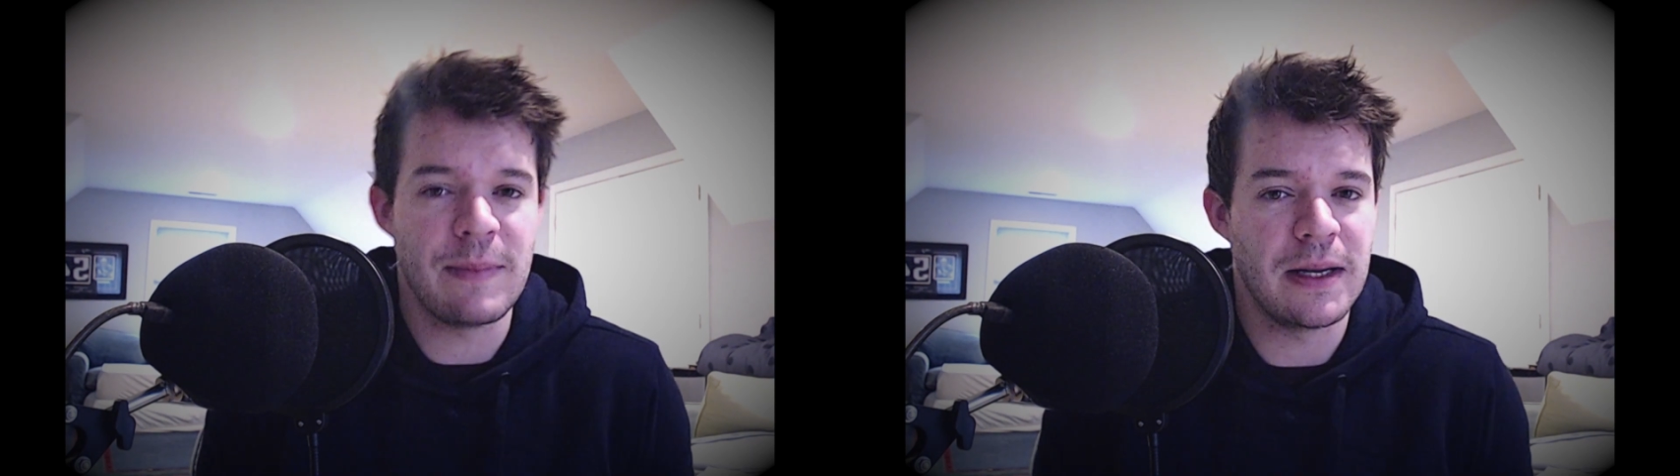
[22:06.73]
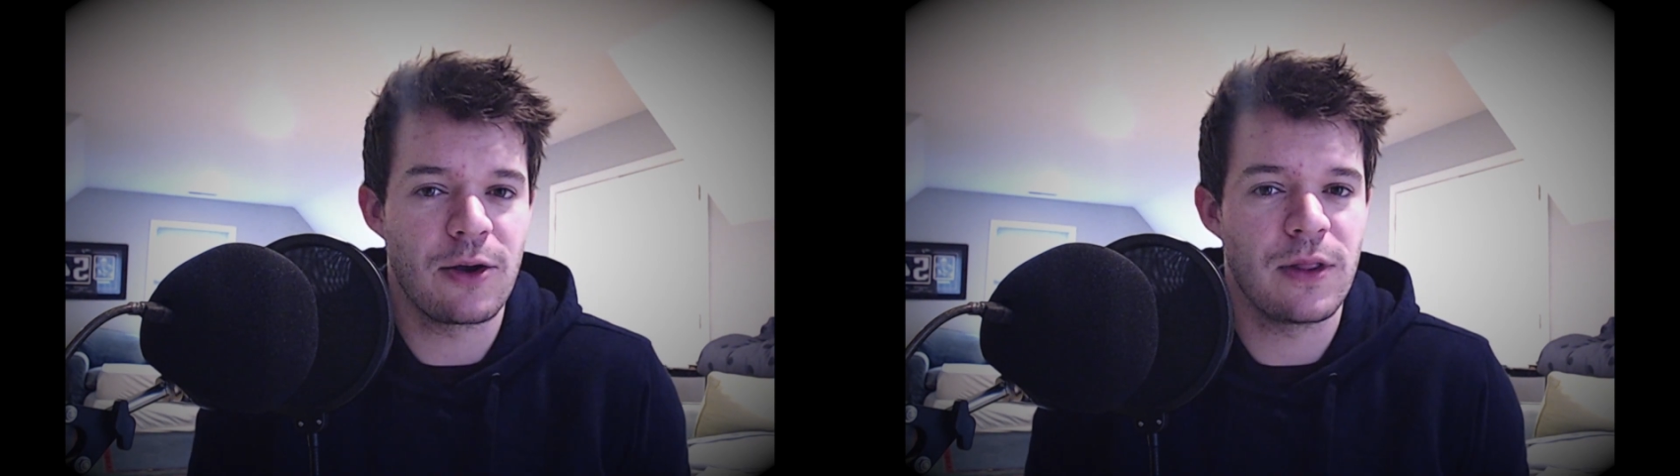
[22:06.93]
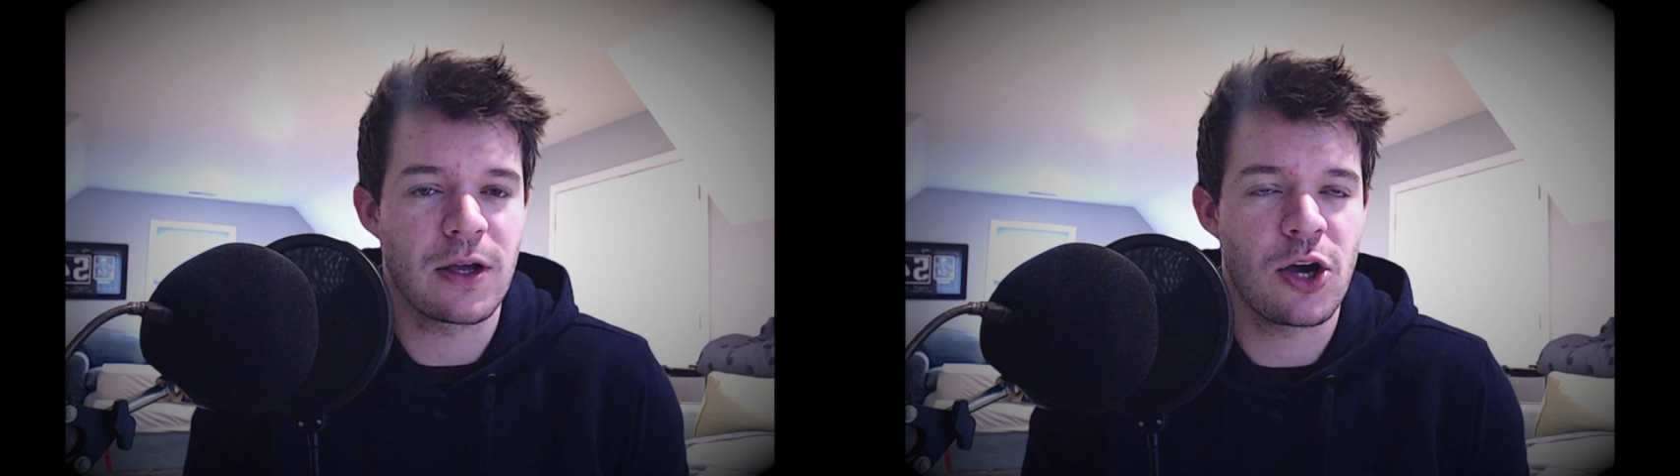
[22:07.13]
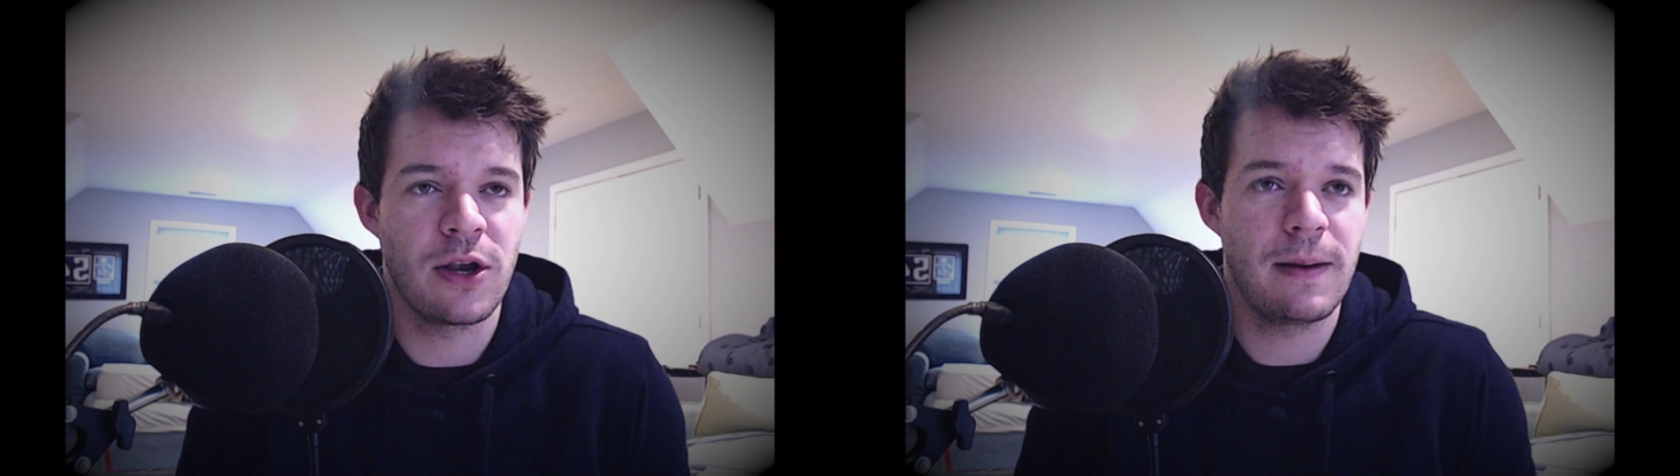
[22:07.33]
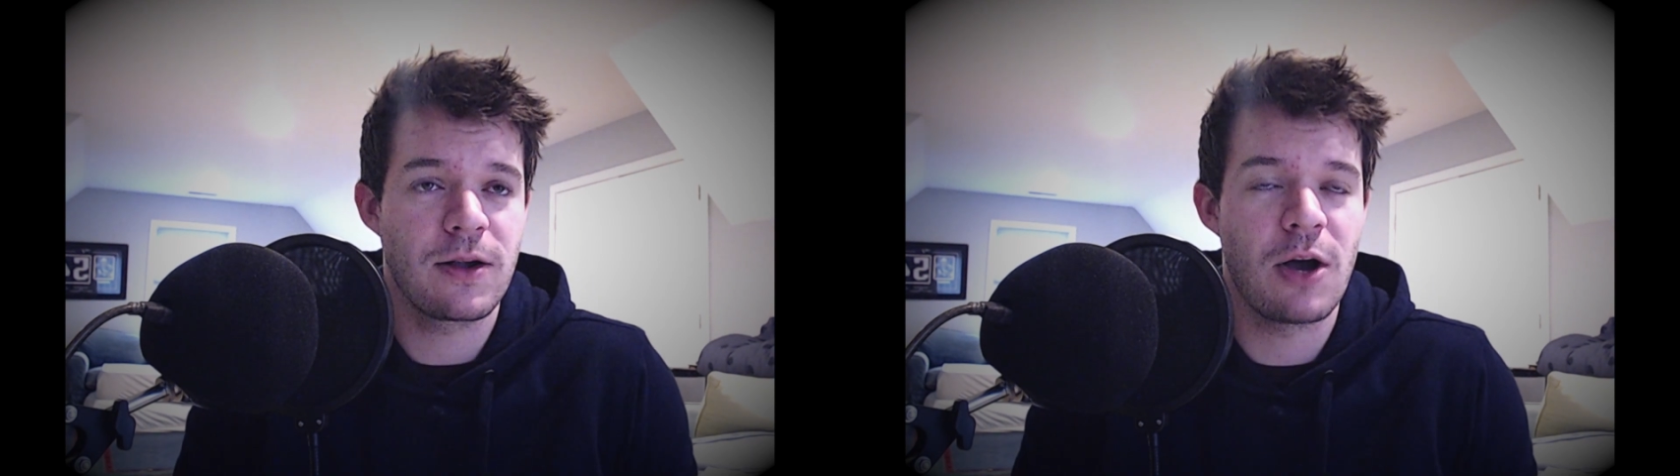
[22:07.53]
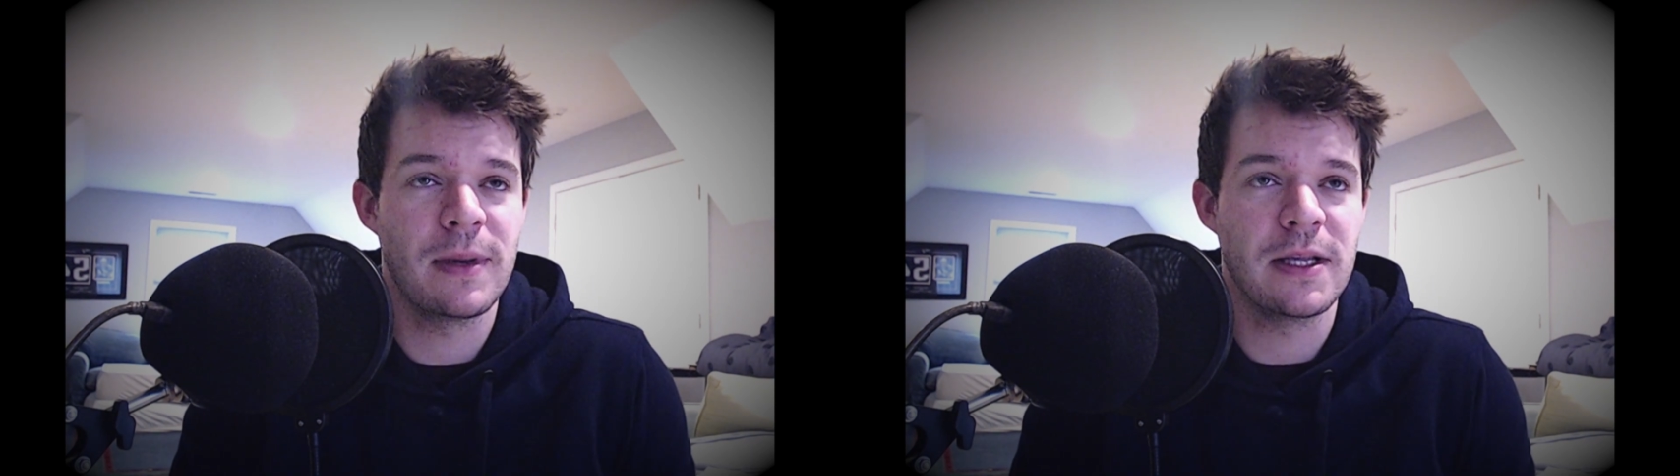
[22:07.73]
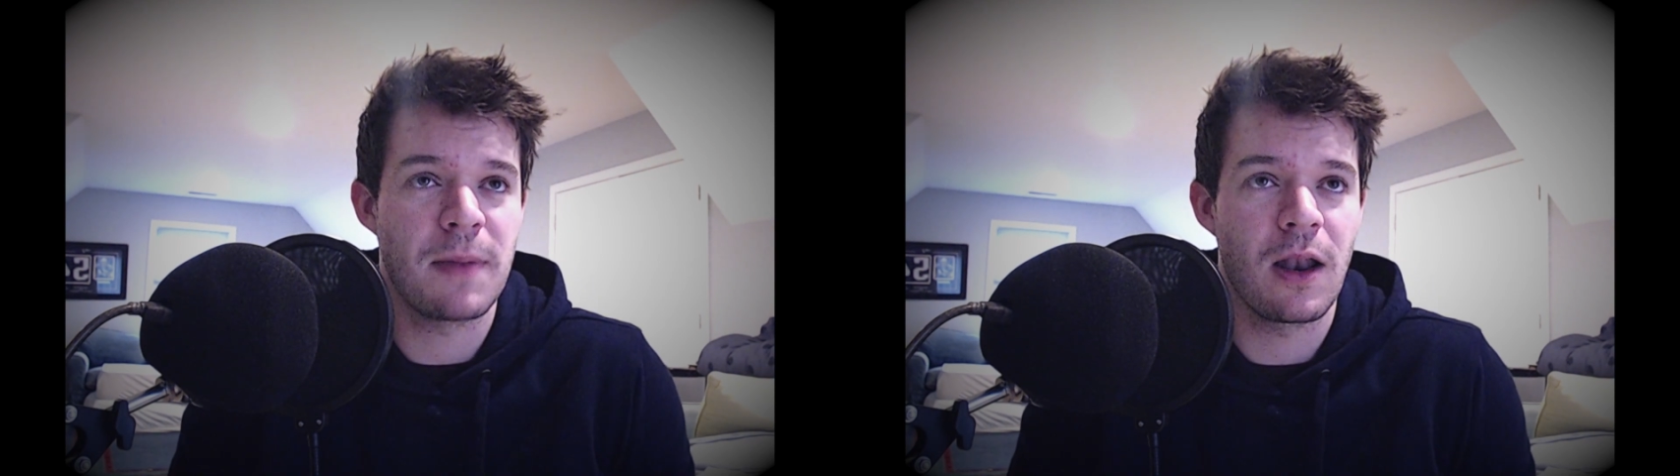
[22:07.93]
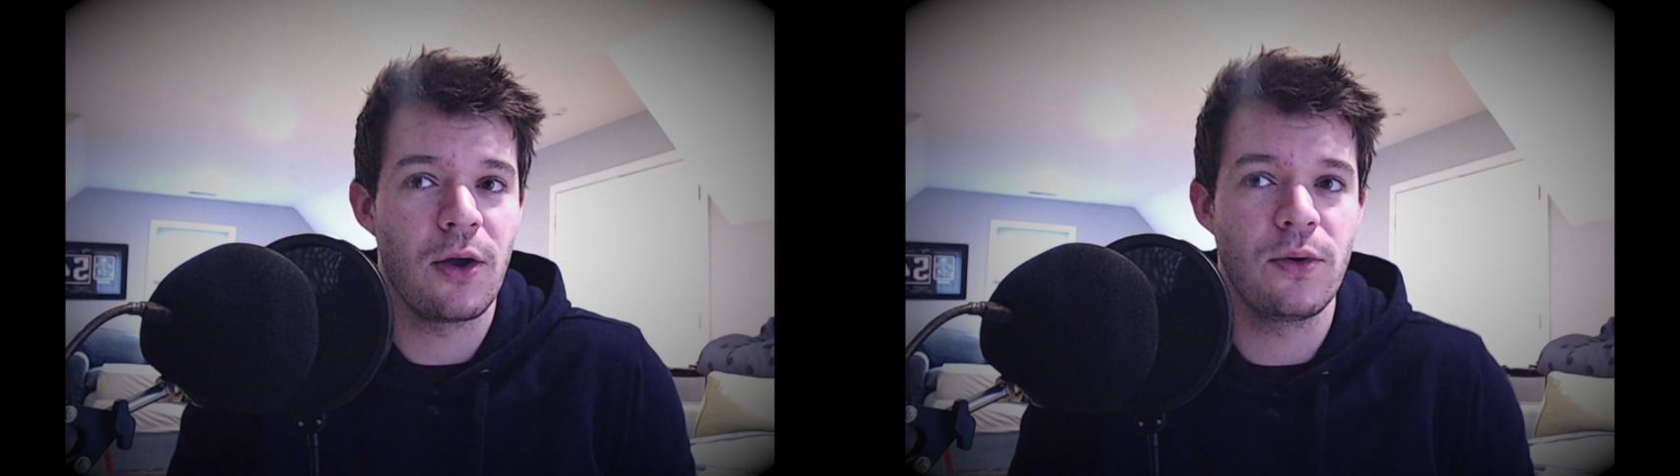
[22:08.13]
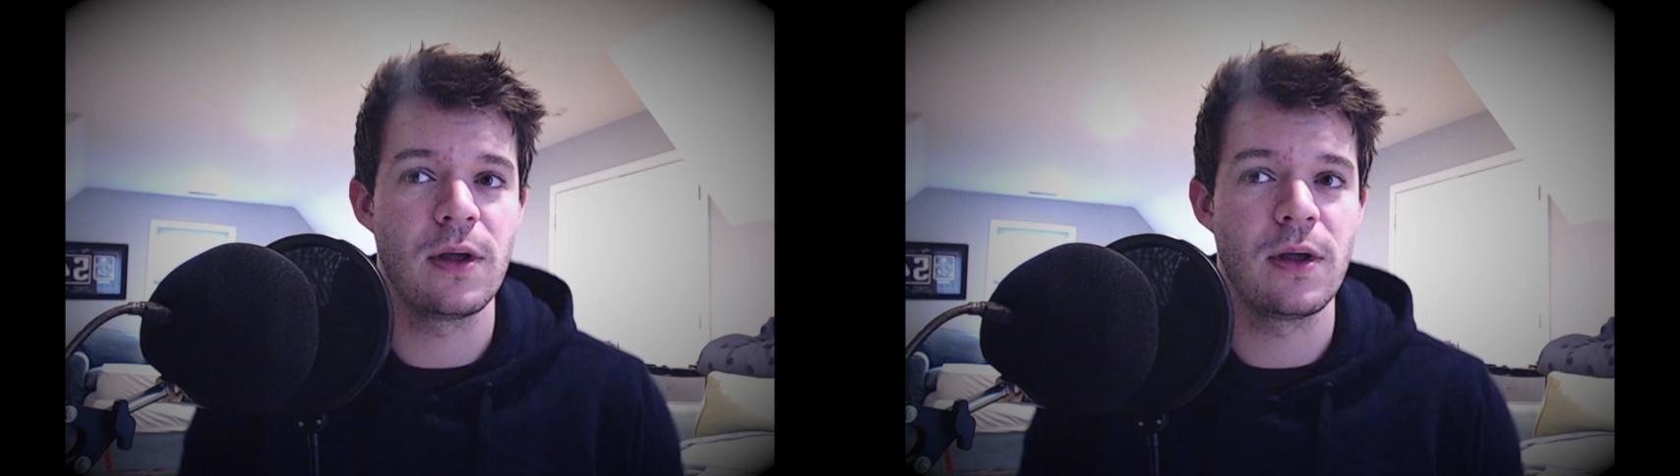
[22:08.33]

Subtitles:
know in the comments below.